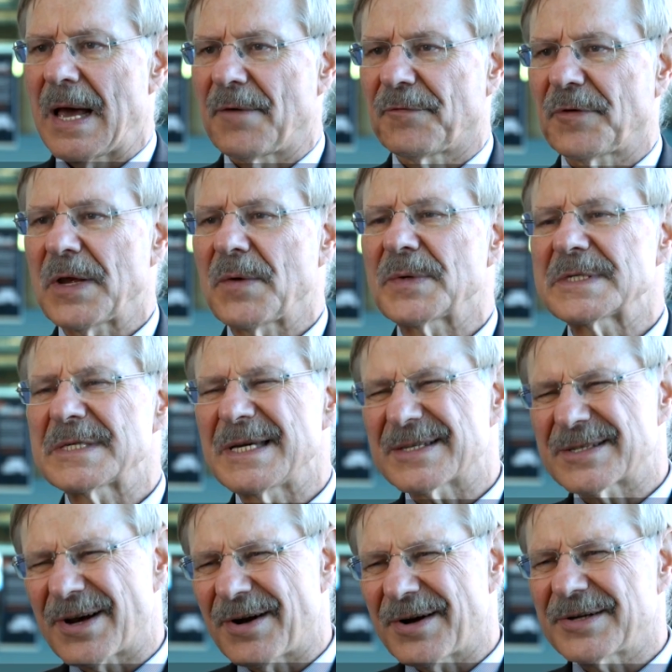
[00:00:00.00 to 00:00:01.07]
Frequency
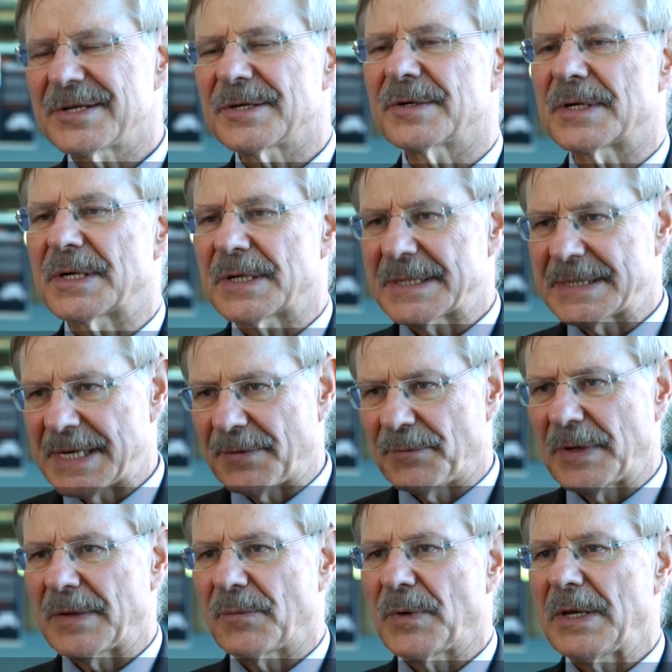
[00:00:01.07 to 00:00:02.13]
is hard to connect.
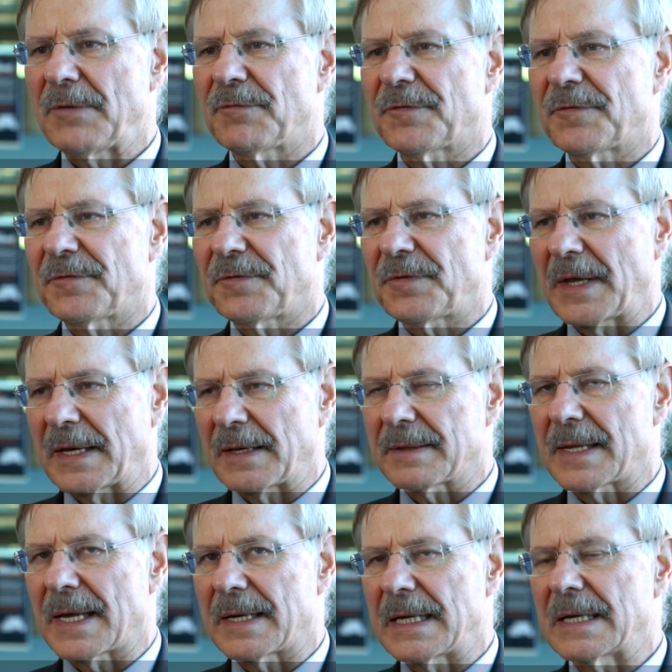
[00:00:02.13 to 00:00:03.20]
We think
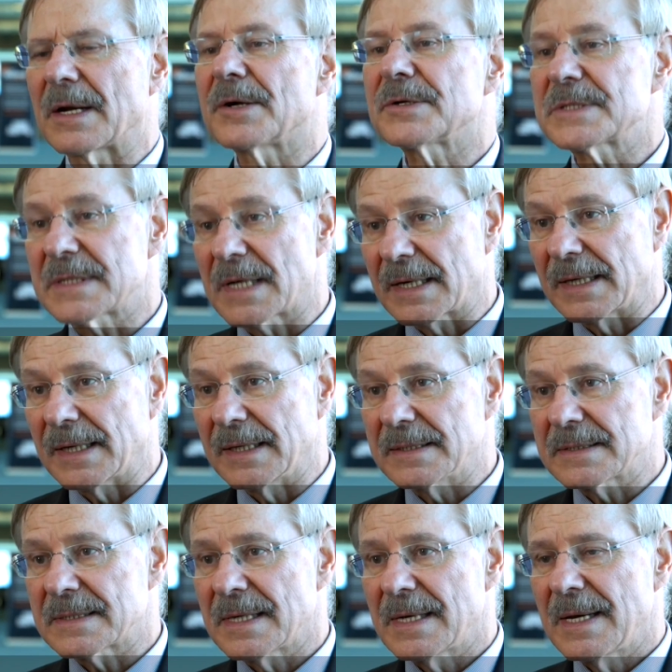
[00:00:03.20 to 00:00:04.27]
that in our
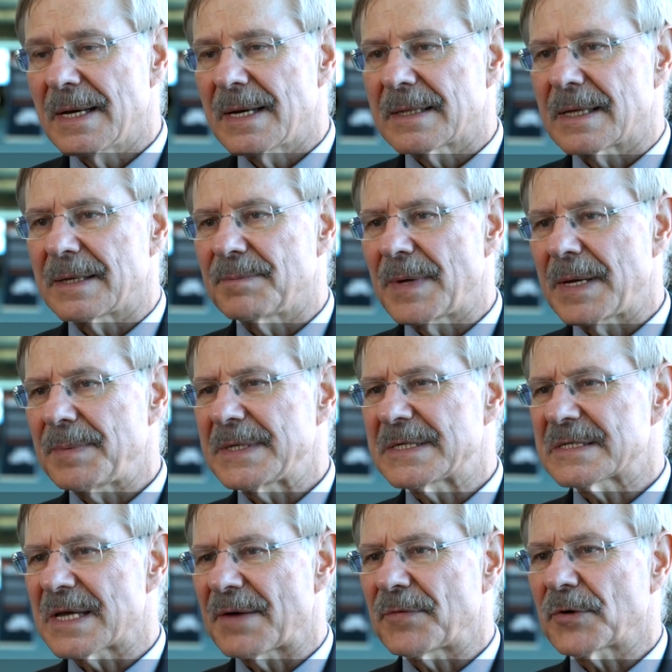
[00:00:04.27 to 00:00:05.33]
studies that maybe
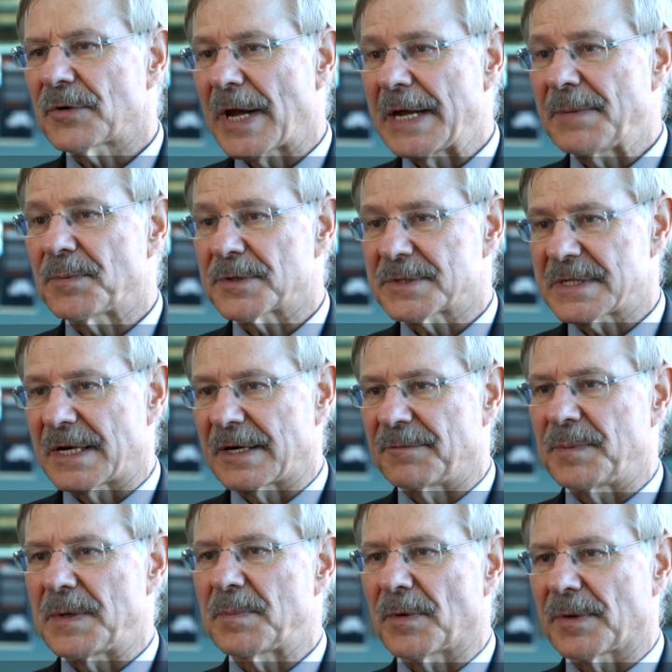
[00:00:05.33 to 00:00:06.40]
7 or 8% of
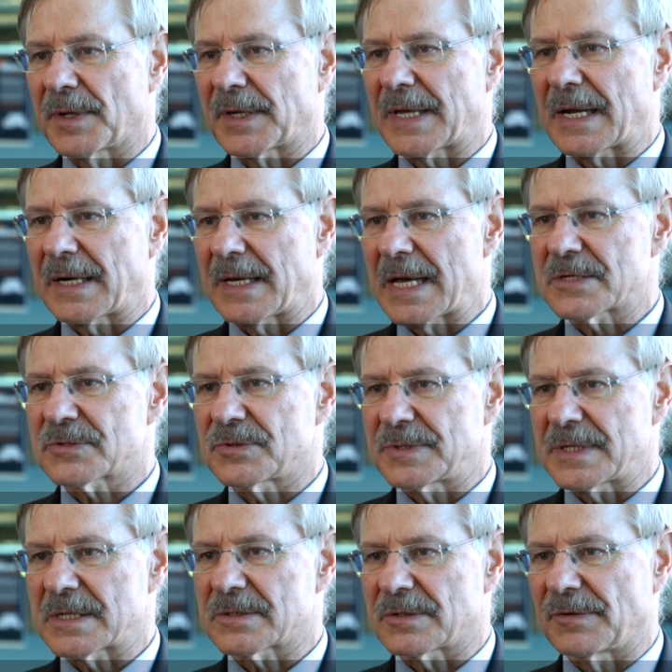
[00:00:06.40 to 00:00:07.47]
people that get a
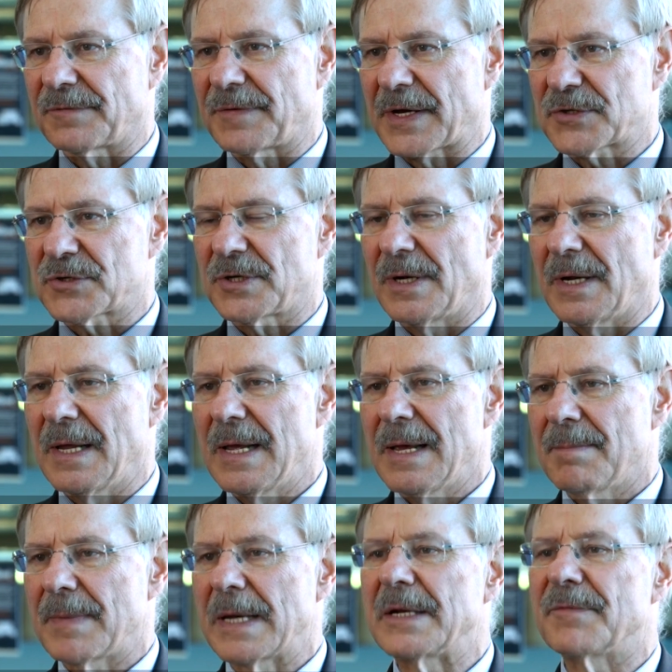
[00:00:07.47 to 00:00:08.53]
gastrointestinal infection
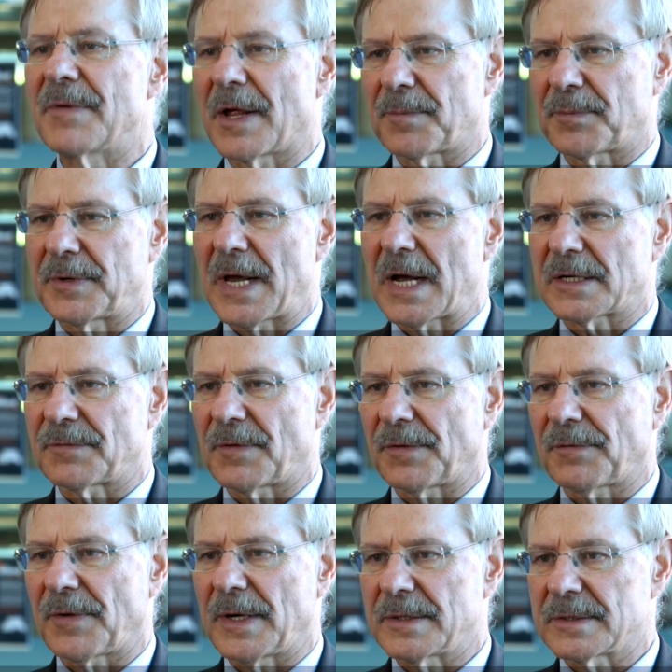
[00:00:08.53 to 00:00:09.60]
may develop reactive
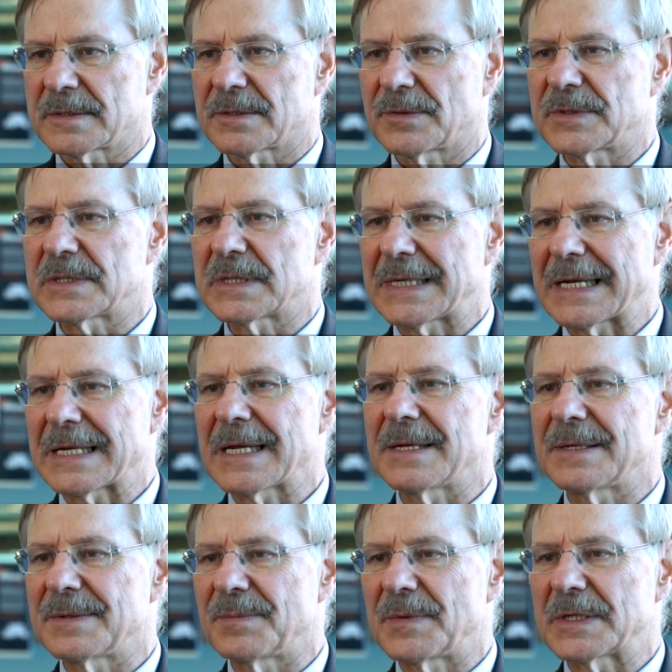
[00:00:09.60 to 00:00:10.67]
arthritis. So
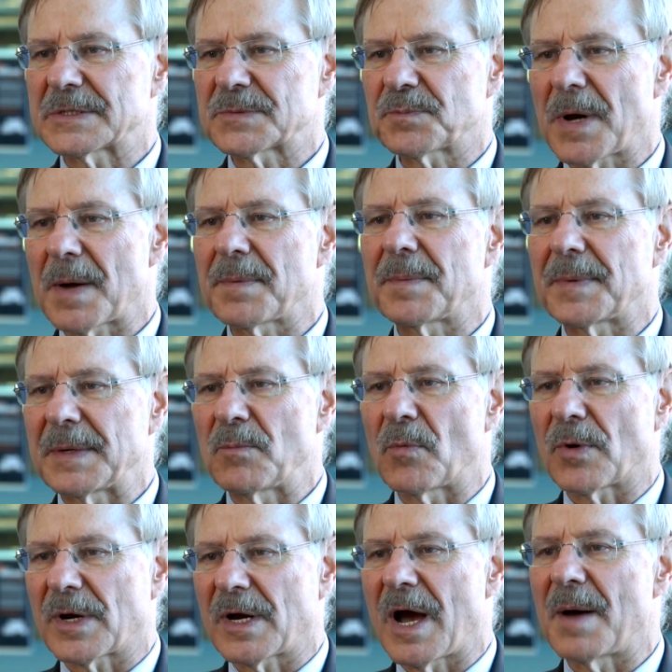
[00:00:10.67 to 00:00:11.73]
it's probably
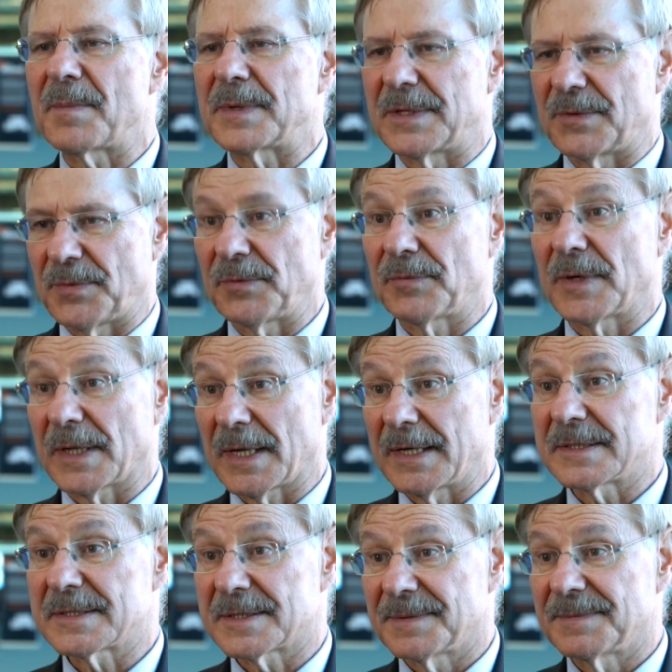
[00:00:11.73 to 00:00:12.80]
more common than we
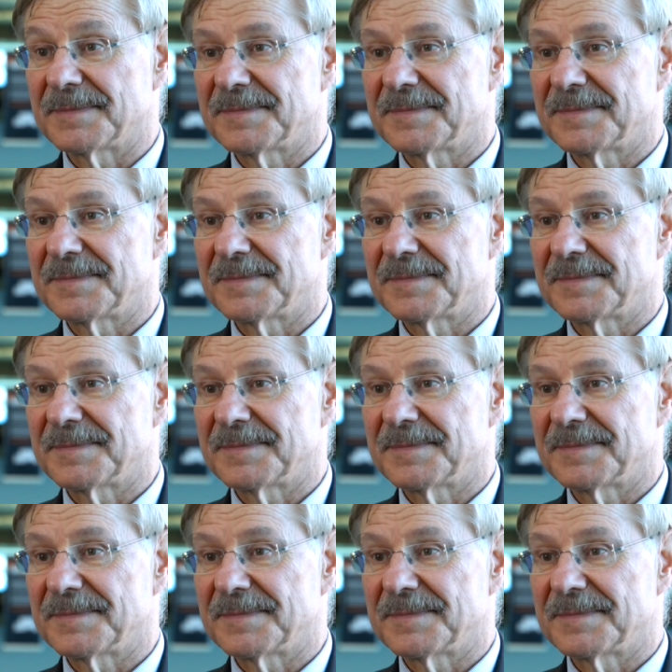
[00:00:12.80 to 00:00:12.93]
realize.